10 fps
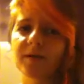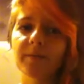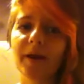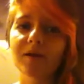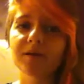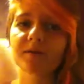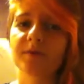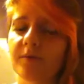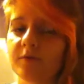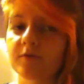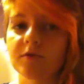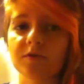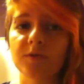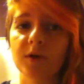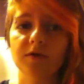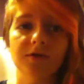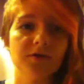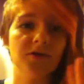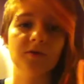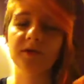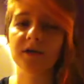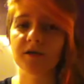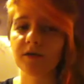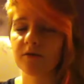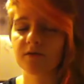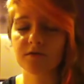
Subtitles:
Apparently people do swear on YouTube and they get away with it,